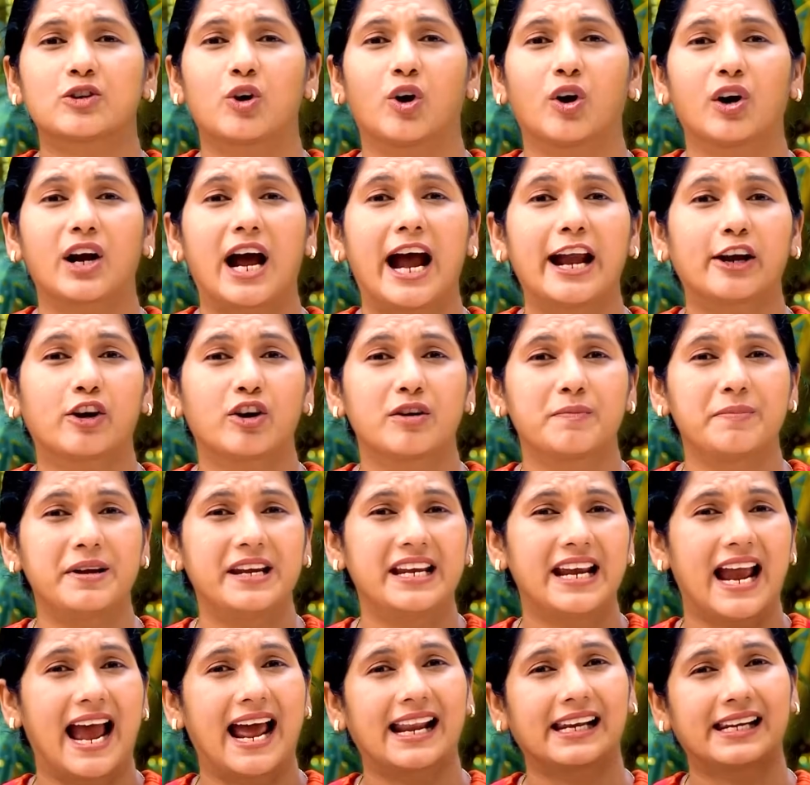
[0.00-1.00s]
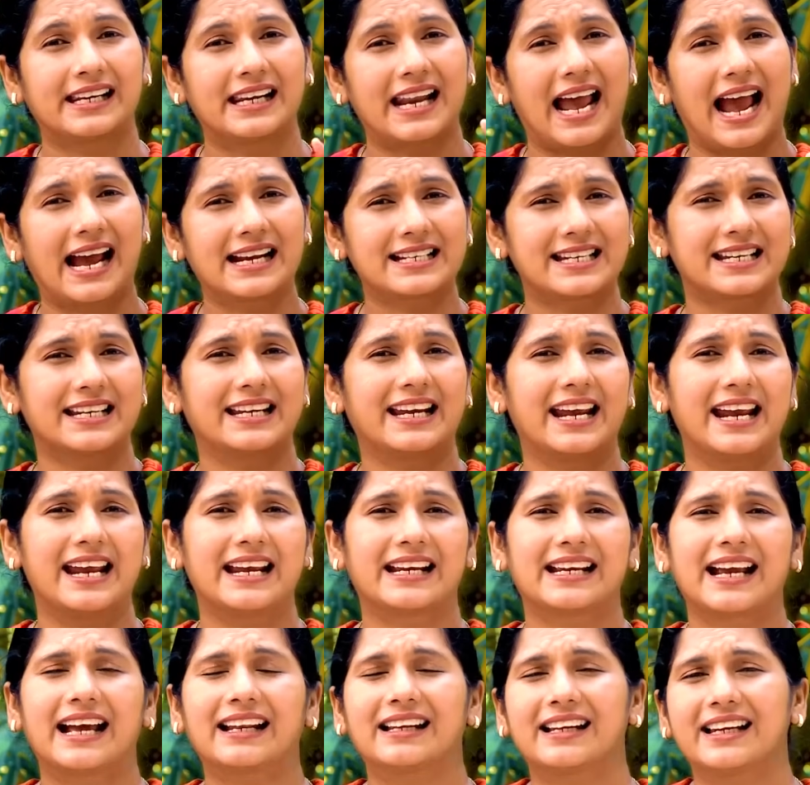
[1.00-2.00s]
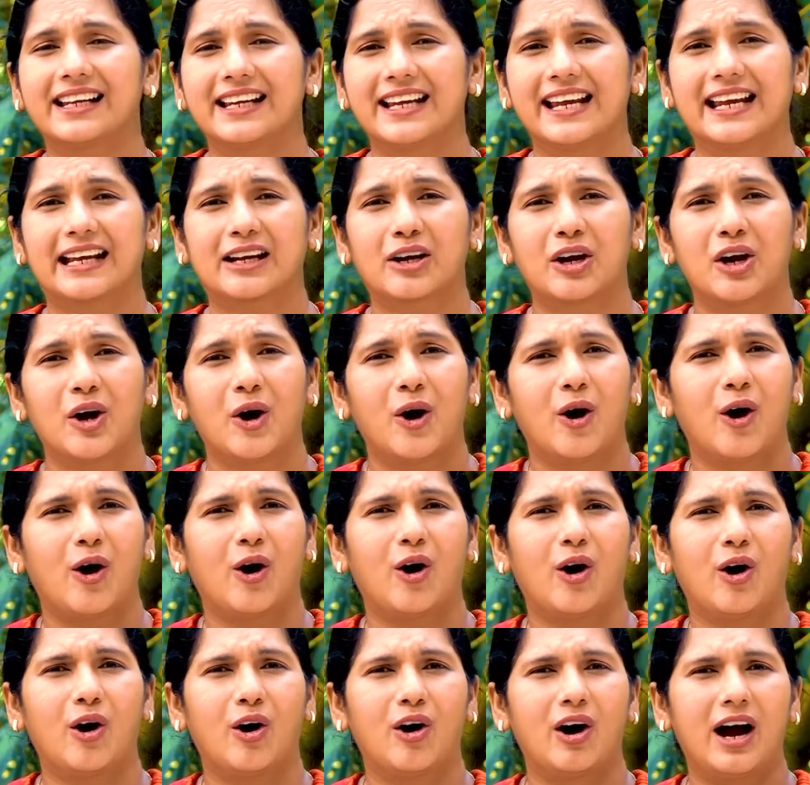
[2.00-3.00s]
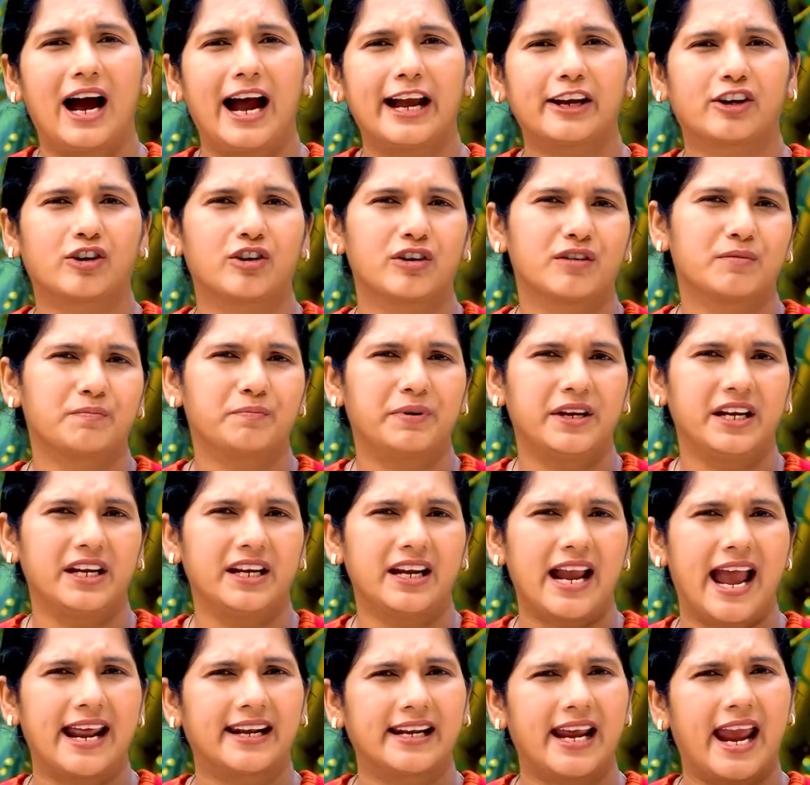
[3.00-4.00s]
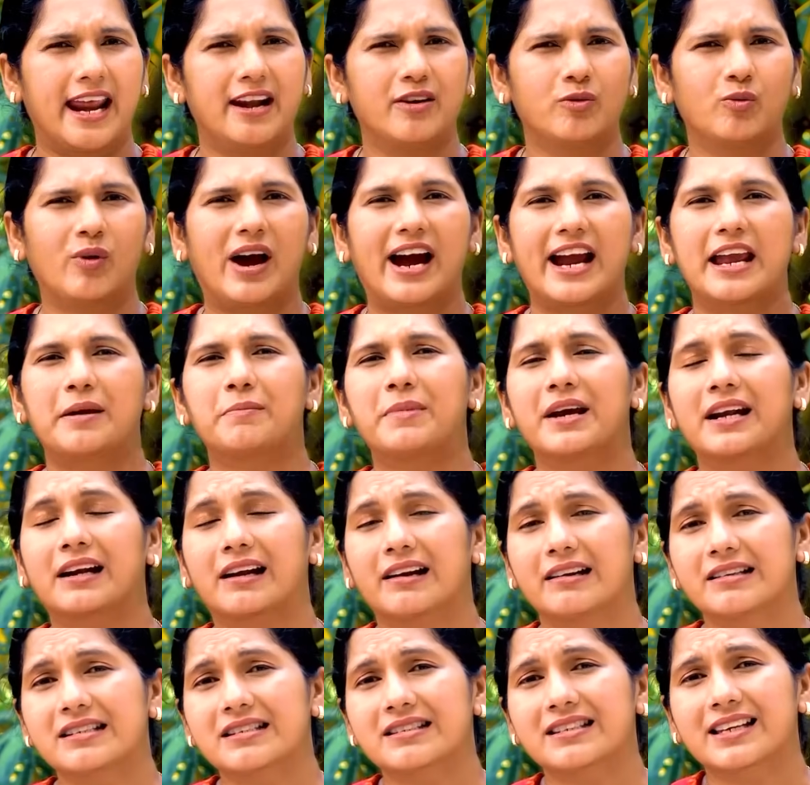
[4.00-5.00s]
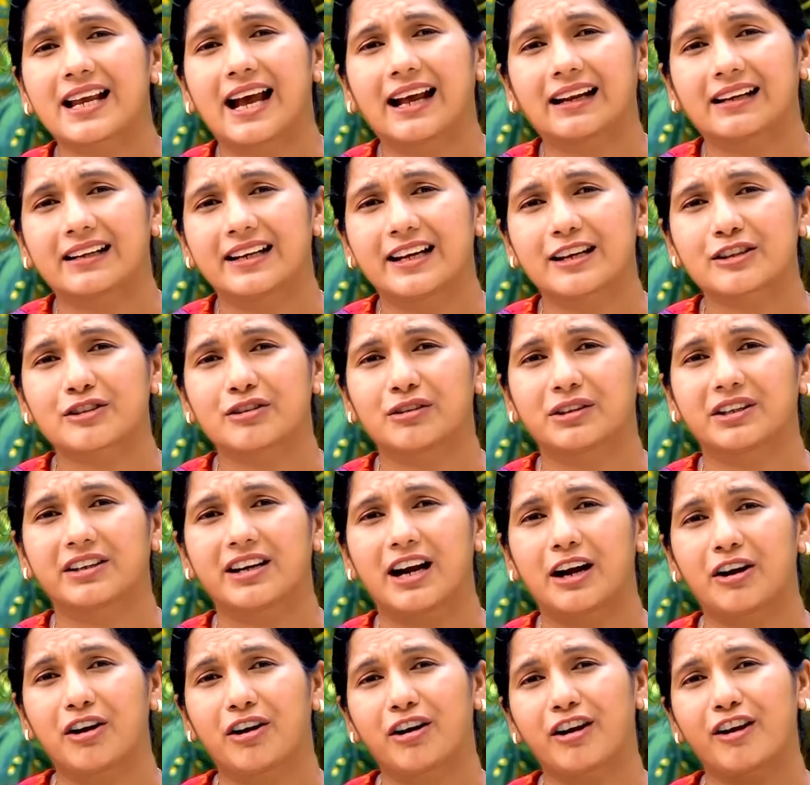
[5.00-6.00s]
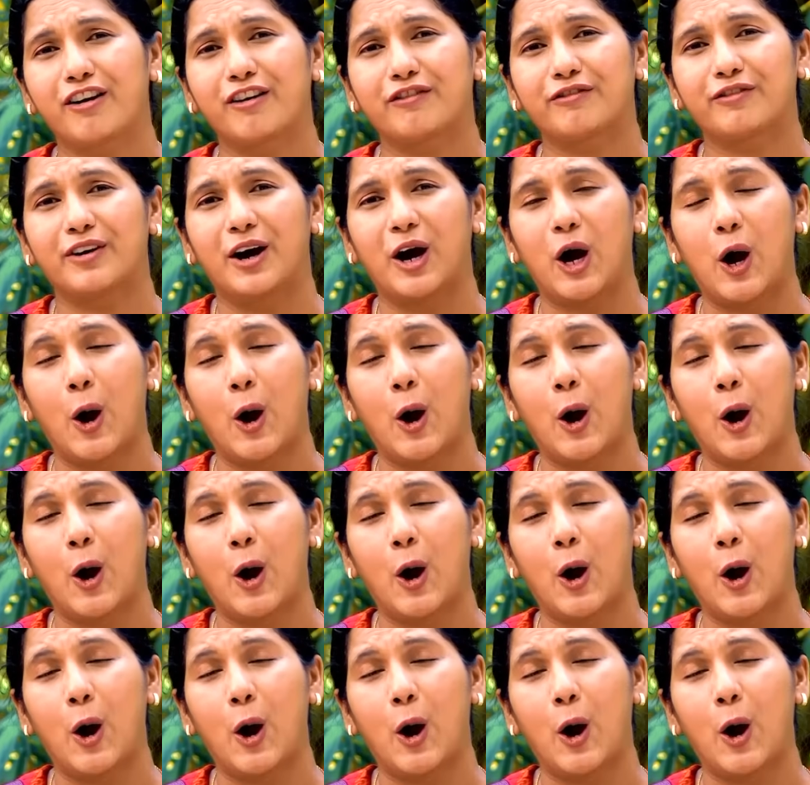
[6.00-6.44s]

Or I could be an anti-gay Catholic, or I could be an environmentalist Catholic. So there are a lot of